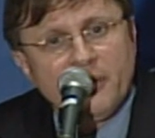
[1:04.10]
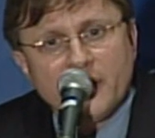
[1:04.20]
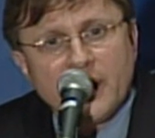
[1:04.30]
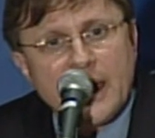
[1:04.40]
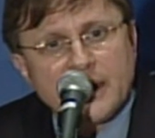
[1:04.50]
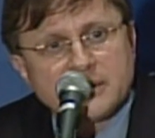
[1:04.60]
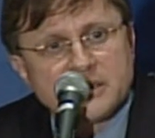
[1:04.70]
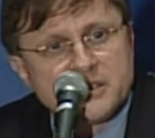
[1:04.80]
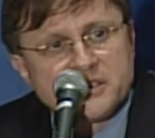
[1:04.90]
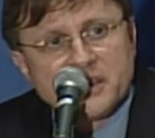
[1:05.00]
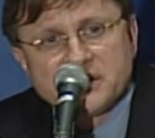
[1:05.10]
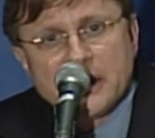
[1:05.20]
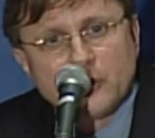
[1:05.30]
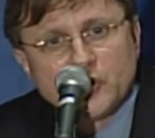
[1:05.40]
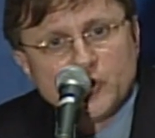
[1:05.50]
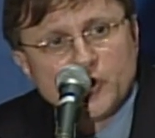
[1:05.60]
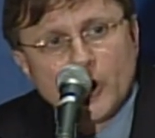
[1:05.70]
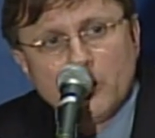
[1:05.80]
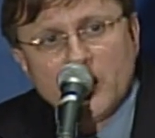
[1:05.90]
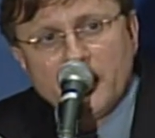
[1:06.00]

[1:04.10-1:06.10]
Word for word: thick accents, they sound too German,